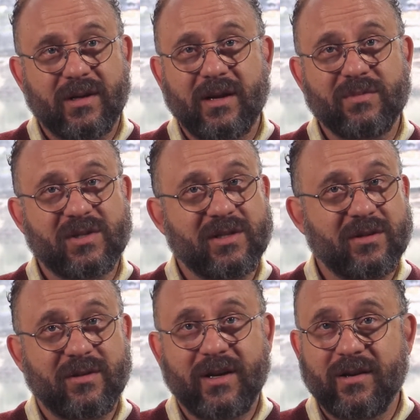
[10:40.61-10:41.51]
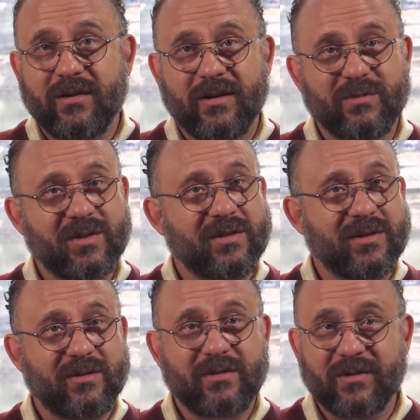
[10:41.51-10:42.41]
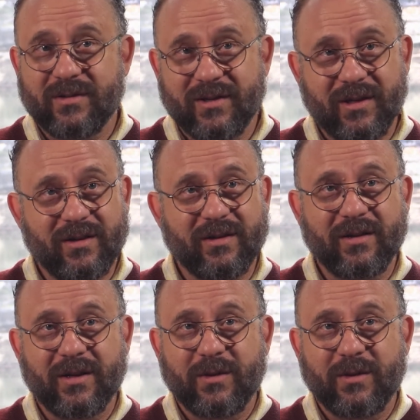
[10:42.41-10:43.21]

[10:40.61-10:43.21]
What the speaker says: I'm still there, I'm still here,